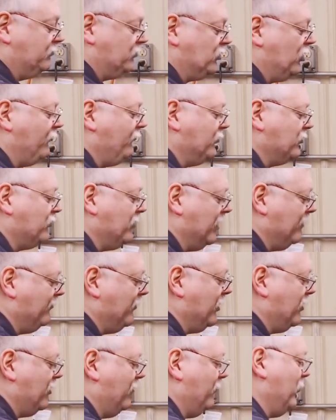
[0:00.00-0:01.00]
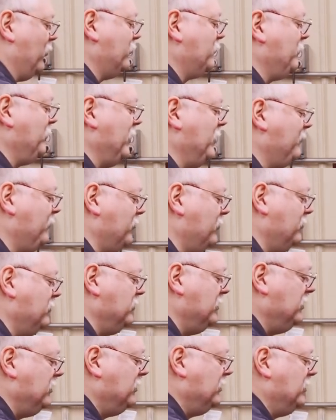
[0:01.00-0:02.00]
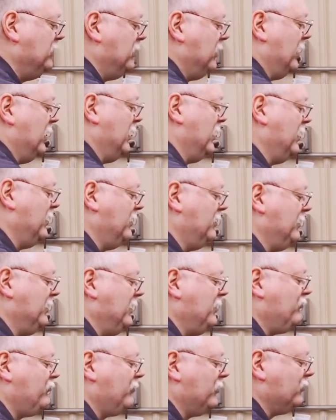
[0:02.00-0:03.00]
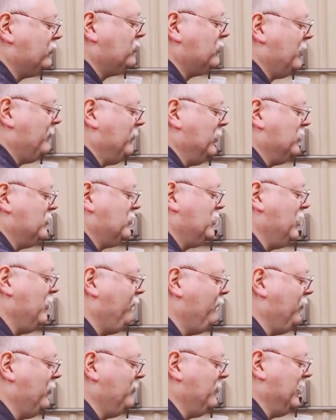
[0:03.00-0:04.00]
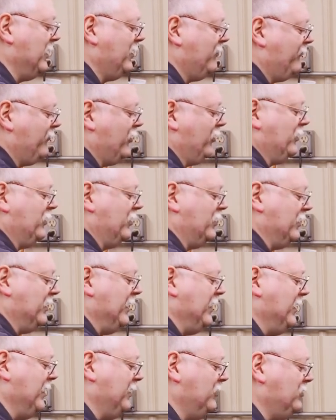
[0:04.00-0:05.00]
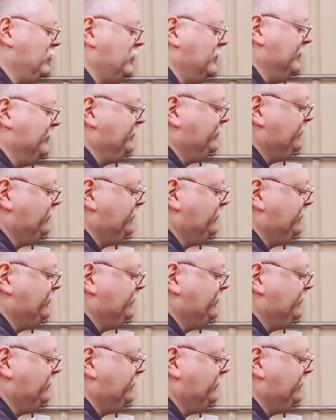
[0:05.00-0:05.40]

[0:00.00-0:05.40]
Surface grind better than most people. He drilled some of this stuff in me at a very young age.